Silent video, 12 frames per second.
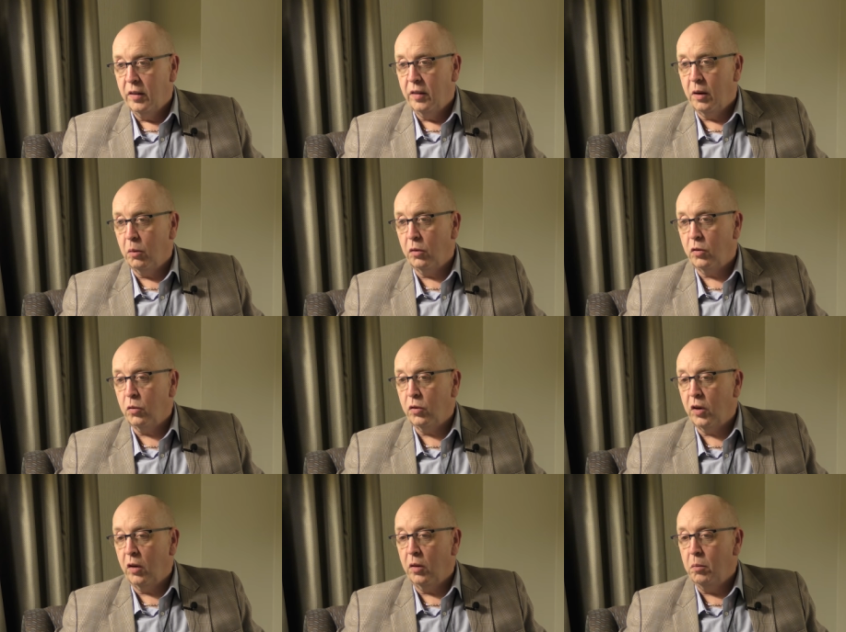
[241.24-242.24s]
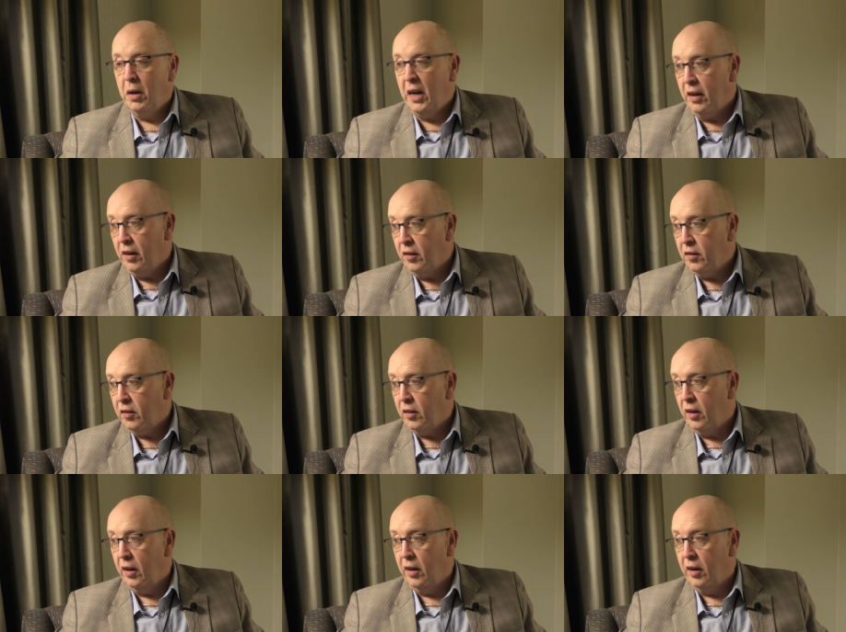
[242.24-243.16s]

there was also the mini disc that